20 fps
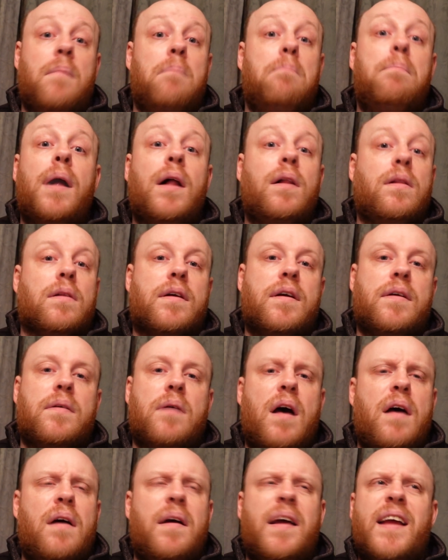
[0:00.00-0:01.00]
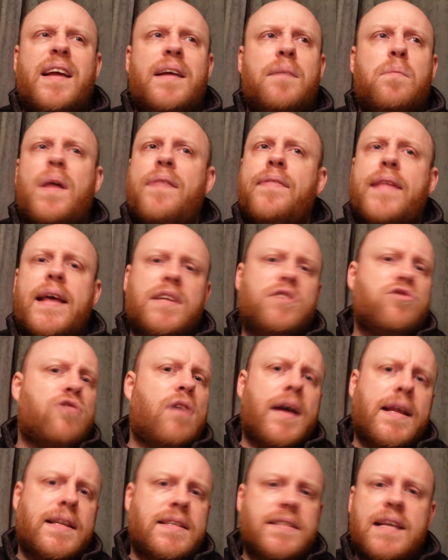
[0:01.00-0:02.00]
bulk. When they
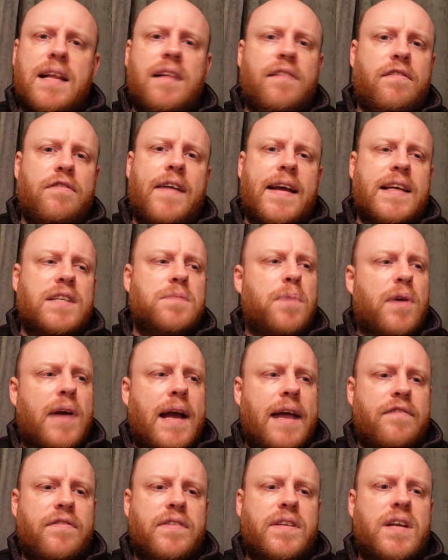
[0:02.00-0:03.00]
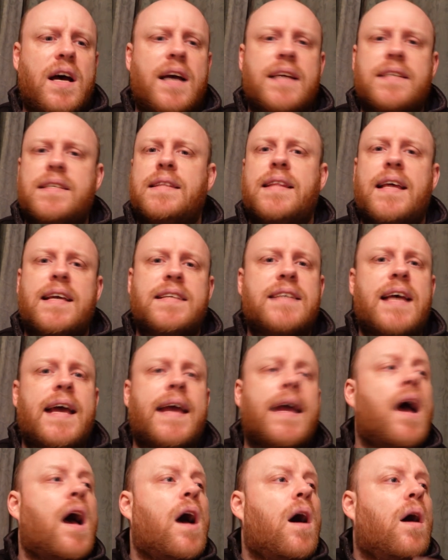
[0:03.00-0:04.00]
try and sell Facebook advertising, they say,